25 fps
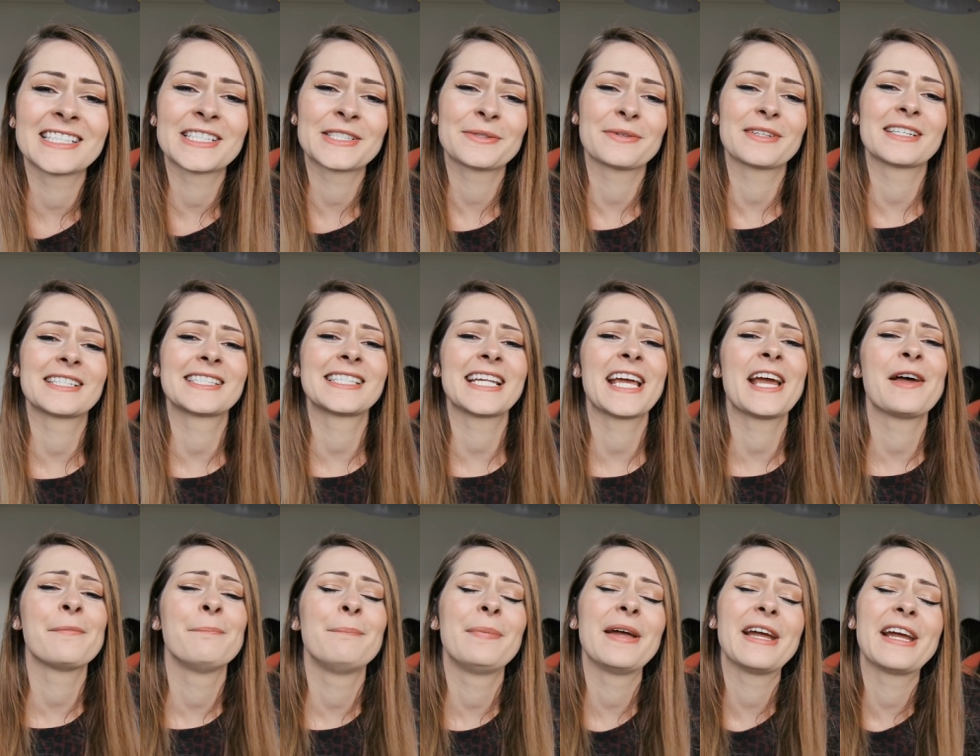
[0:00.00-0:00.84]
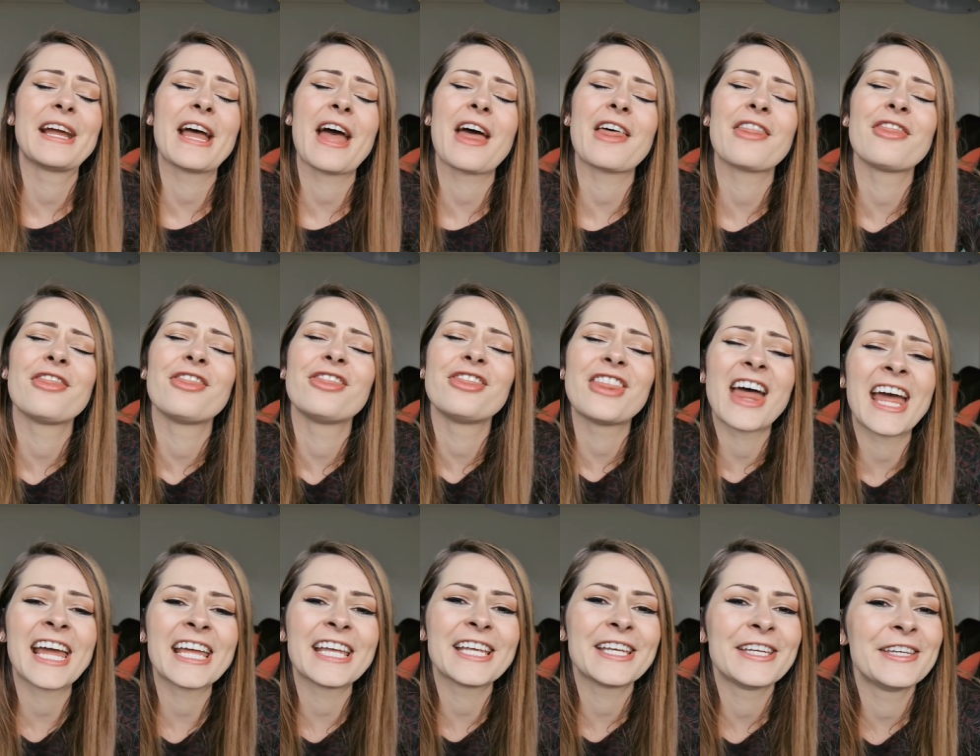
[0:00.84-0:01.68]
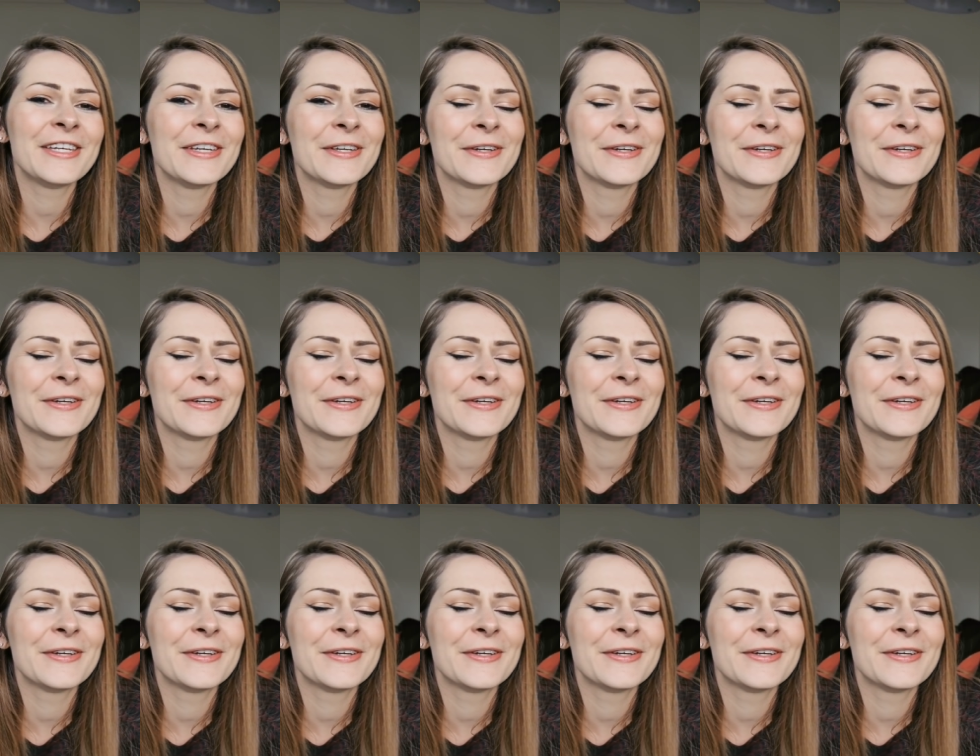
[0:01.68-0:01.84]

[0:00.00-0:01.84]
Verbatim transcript: I just want to say a big Thank